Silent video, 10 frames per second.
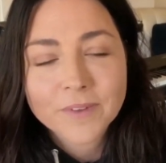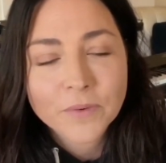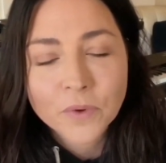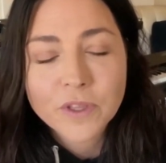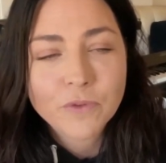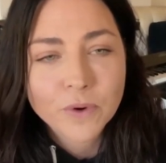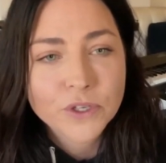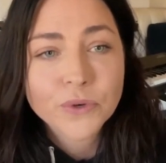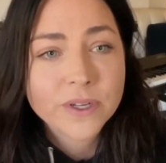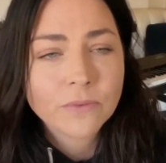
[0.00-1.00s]
really
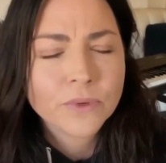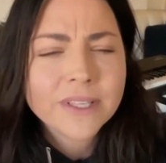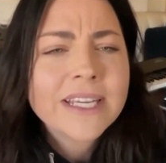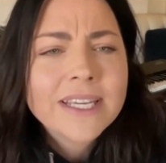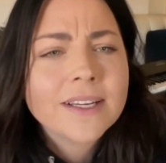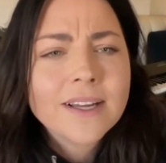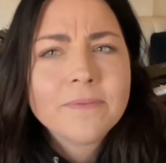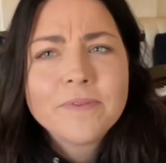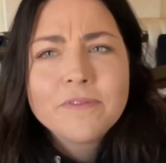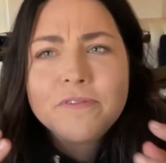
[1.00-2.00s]
fortuitous, really
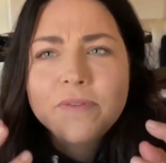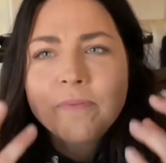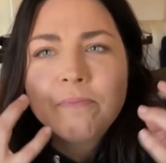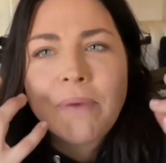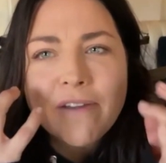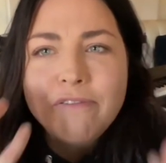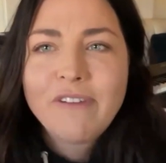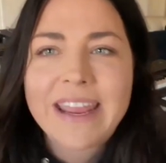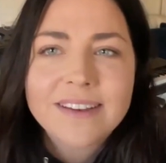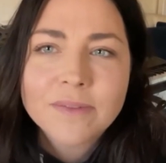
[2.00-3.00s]
by
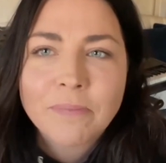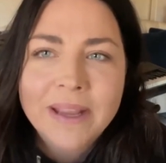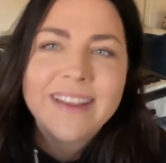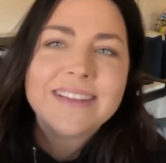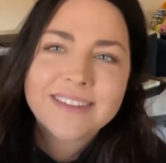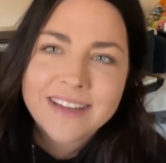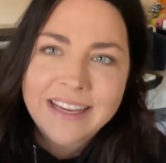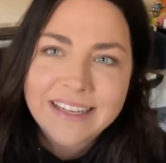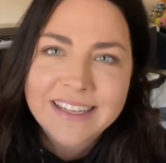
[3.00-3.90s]
fate, by destiny.